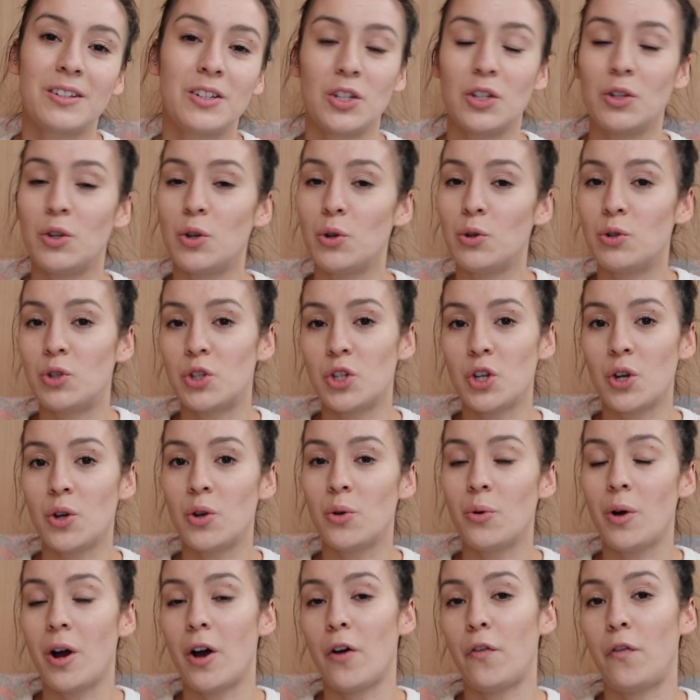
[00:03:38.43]
You
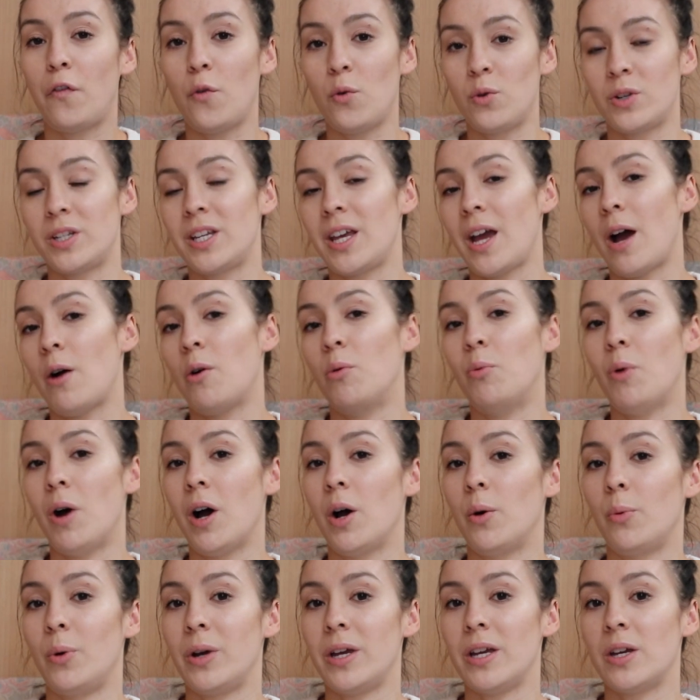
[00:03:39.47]
do a 40-hour
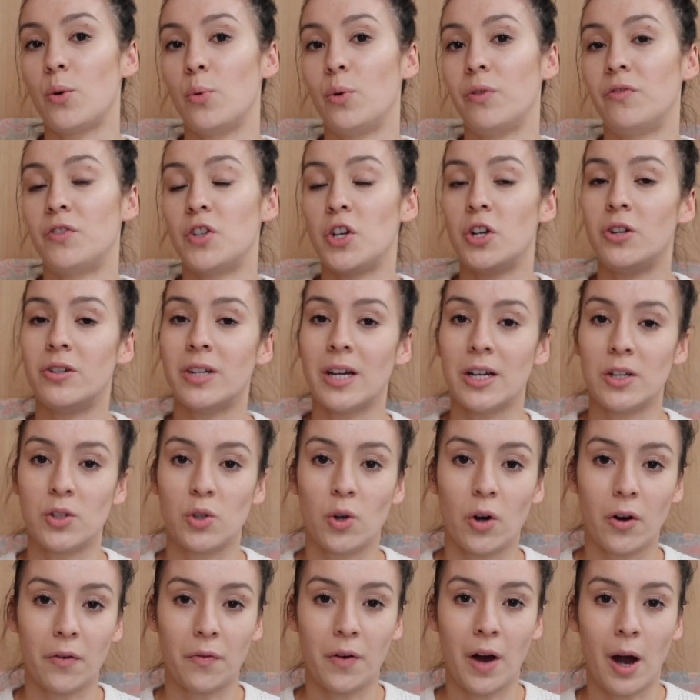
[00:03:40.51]
work week with 2 days
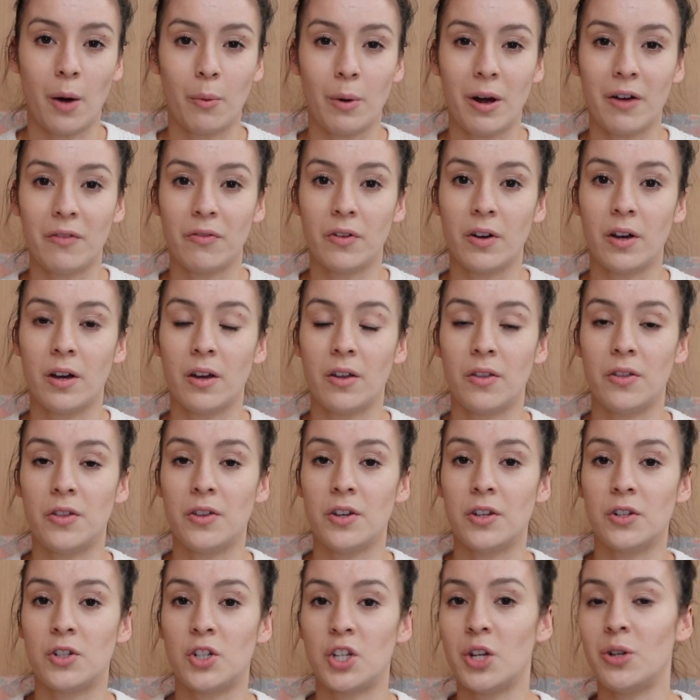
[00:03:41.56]
off. However,
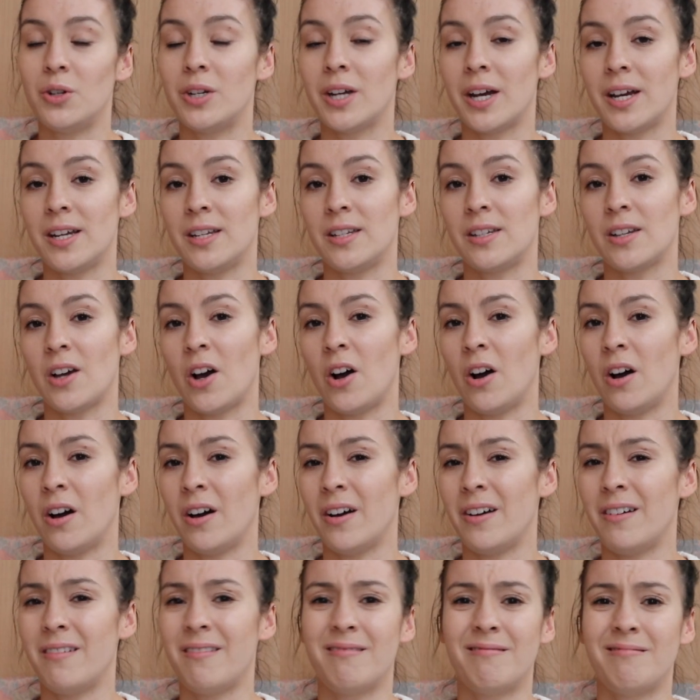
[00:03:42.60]
the 2 days
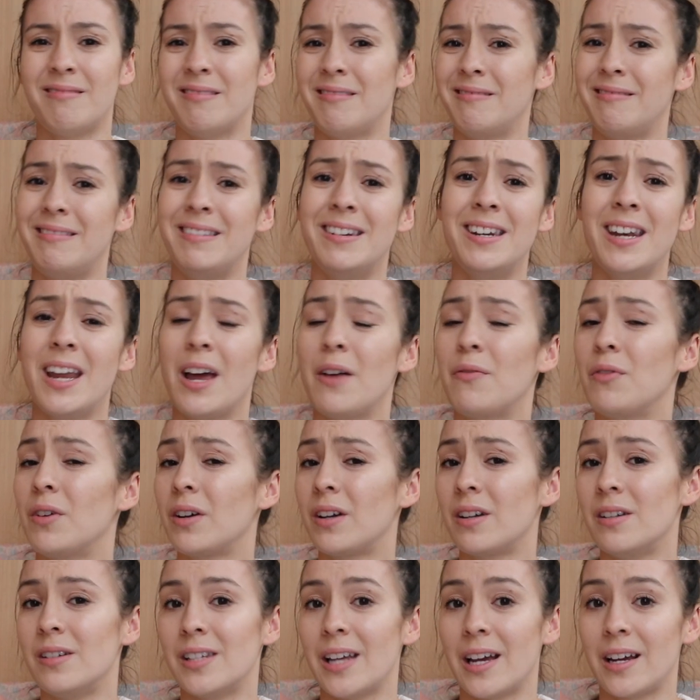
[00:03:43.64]
are never
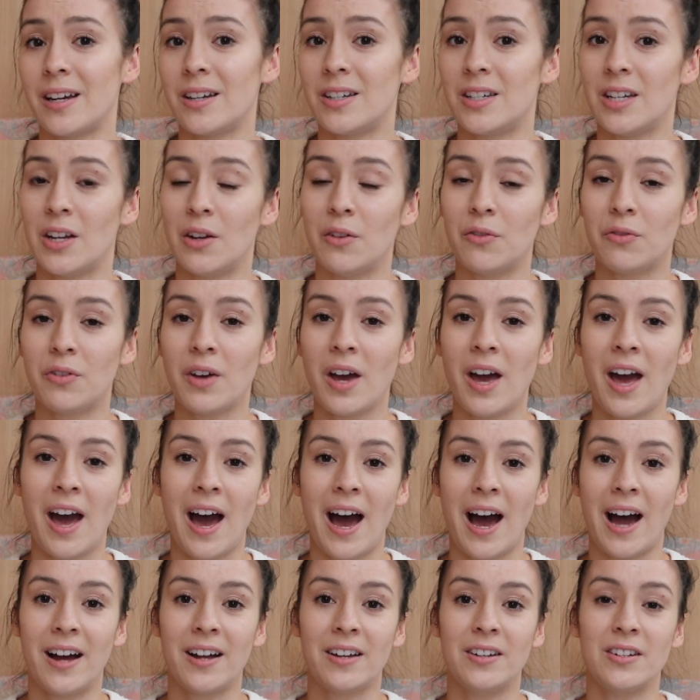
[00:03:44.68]
consecutive
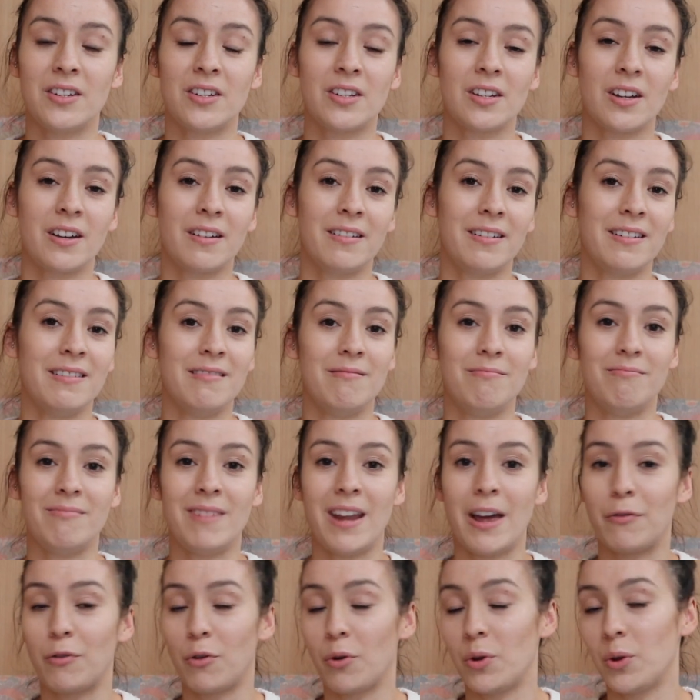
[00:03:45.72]
and
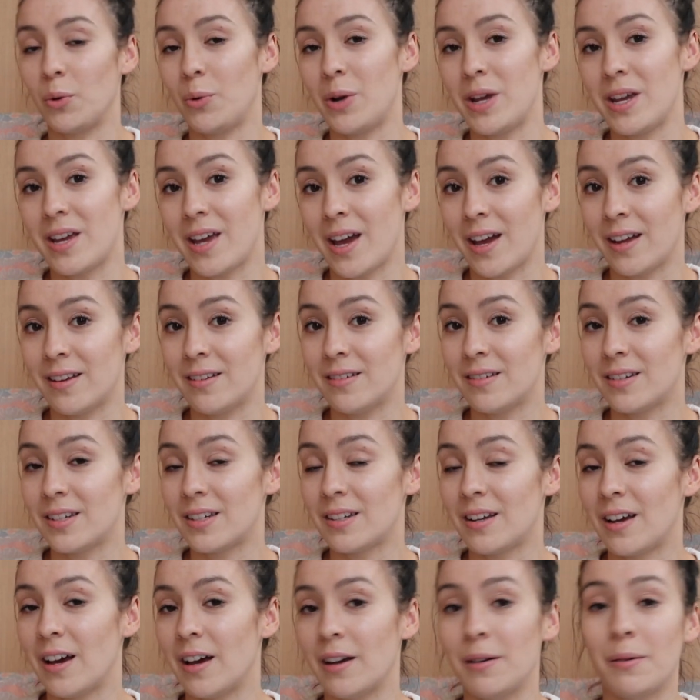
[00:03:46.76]
never on the
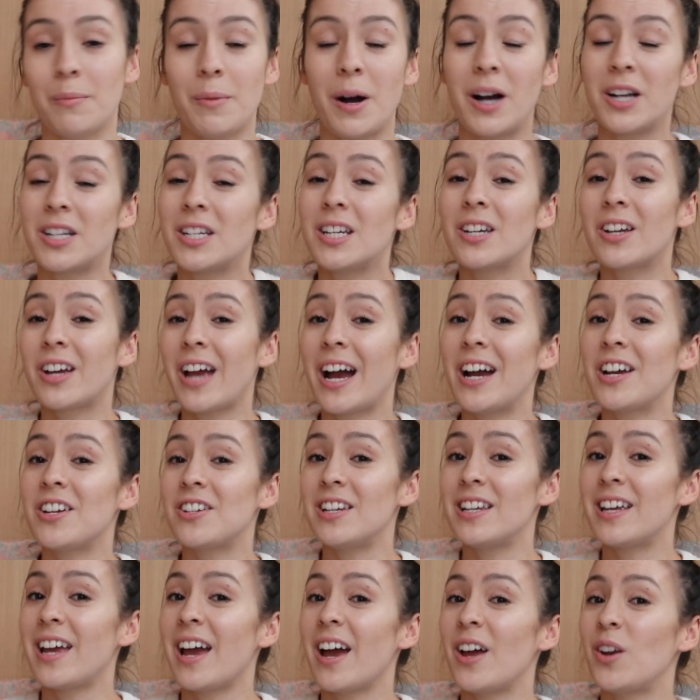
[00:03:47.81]
weekend. I did
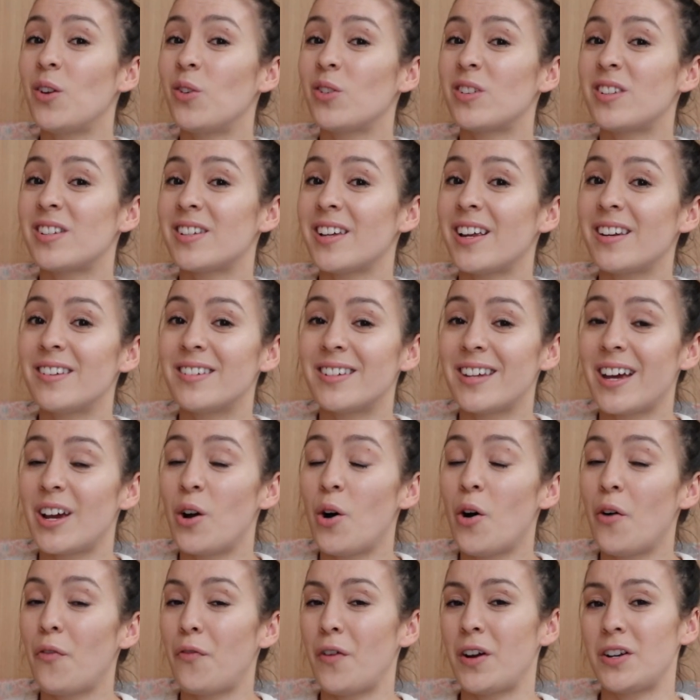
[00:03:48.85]
occasionally get an odd Sunday
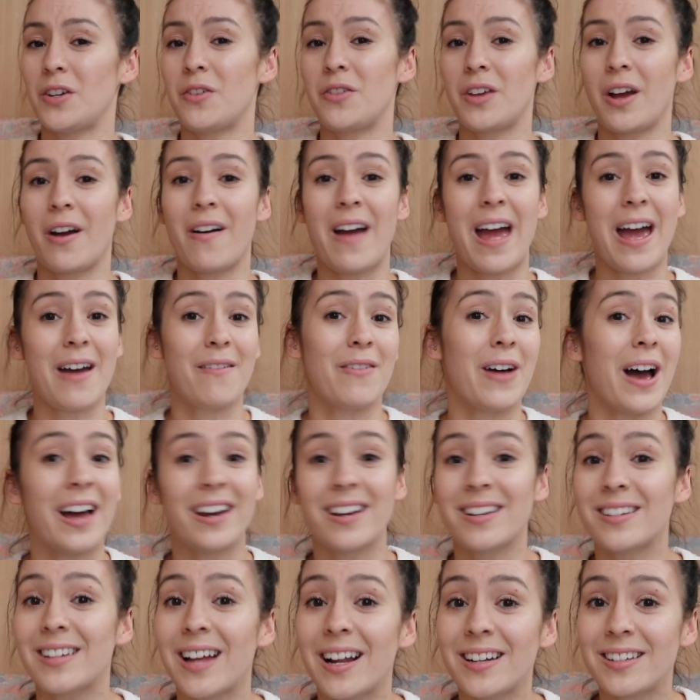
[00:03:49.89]
off. I don't think I ever had
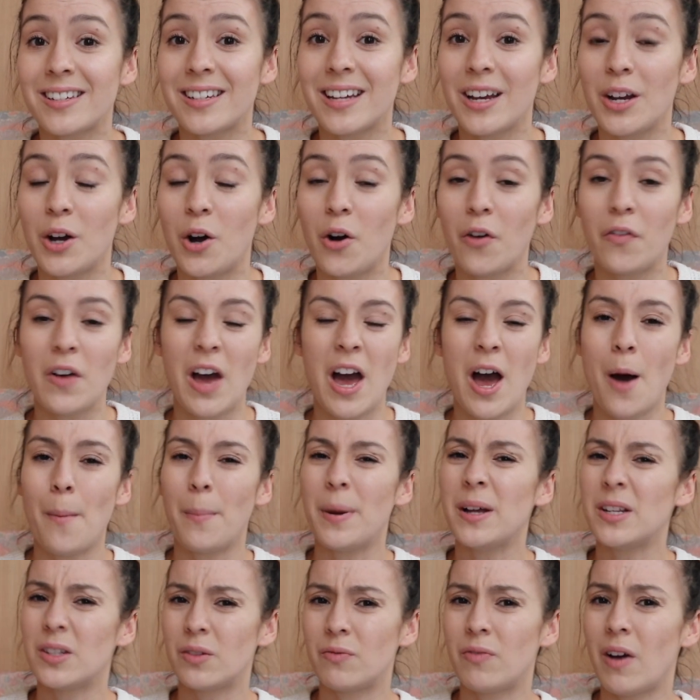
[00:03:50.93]
a Saturday off,
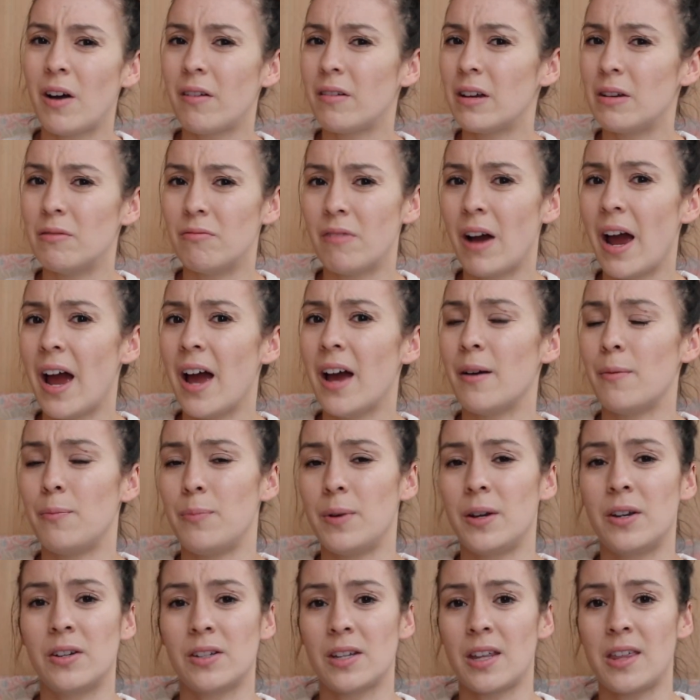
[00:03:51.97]
but it's very rare
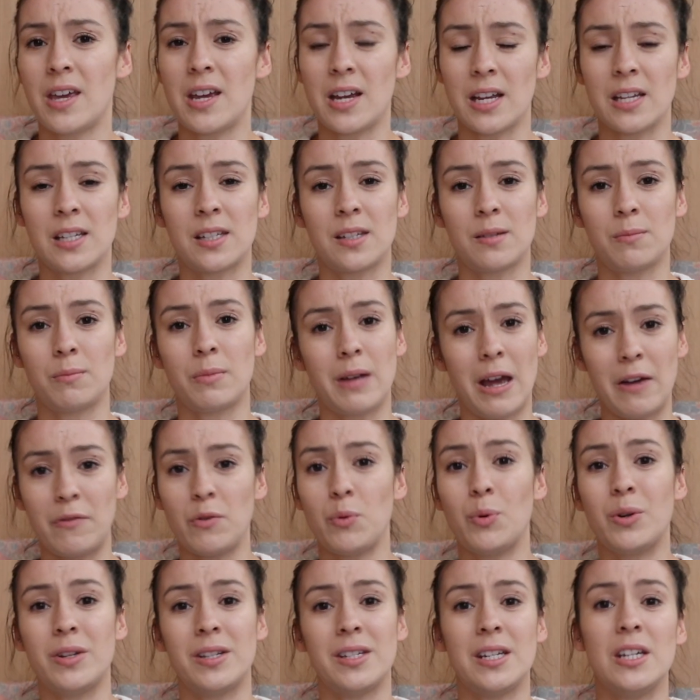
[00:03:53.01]
because I think
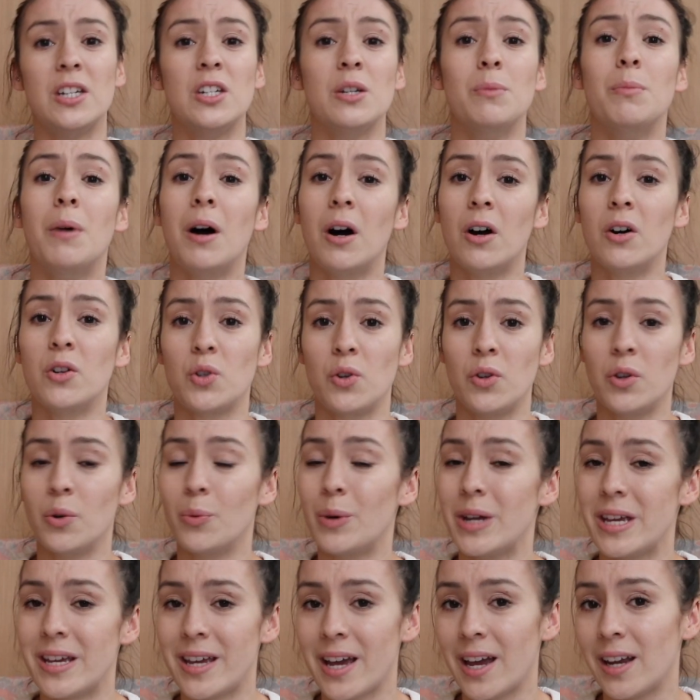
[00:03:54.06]
everyone's in demand on the
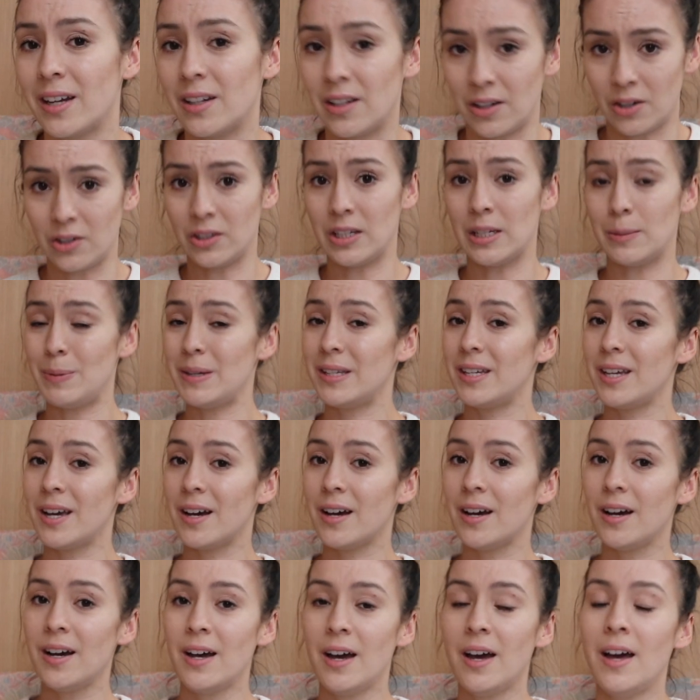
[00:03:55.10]
weekend because it's
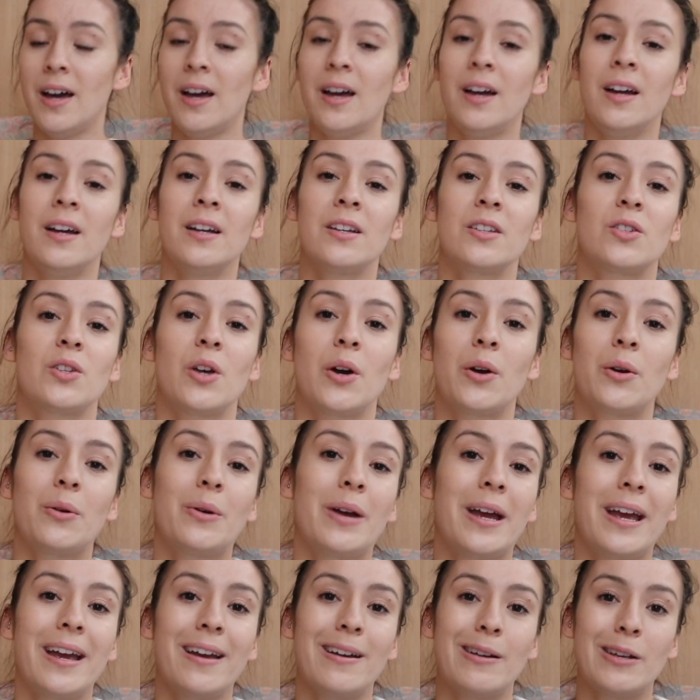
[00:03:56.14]
busier.
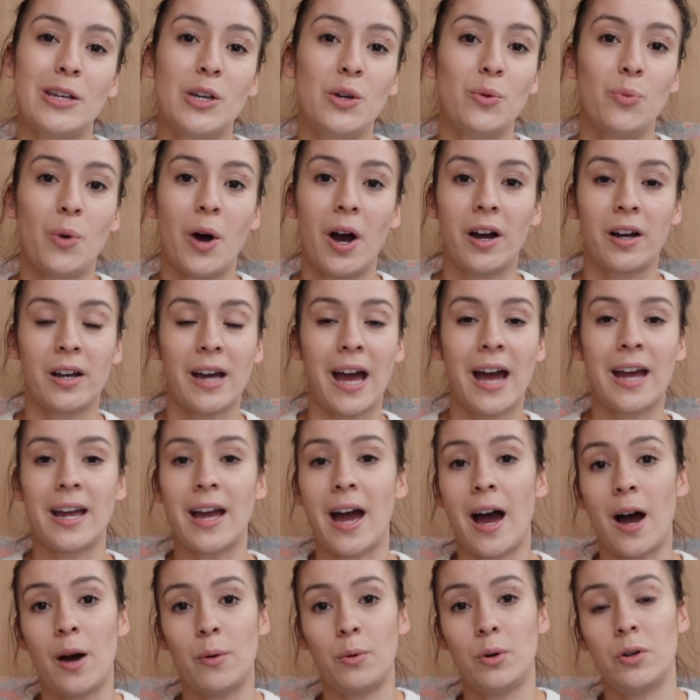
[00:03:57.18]
So you work 8
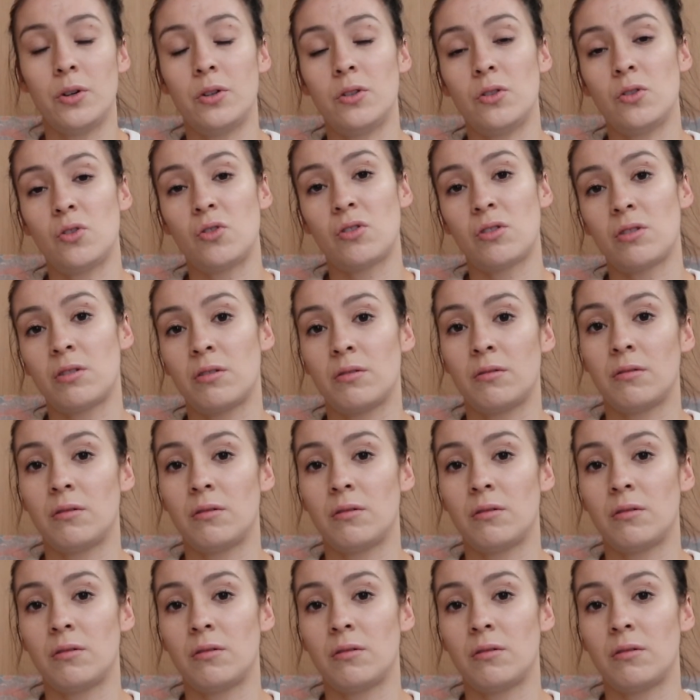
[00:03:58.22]
hours,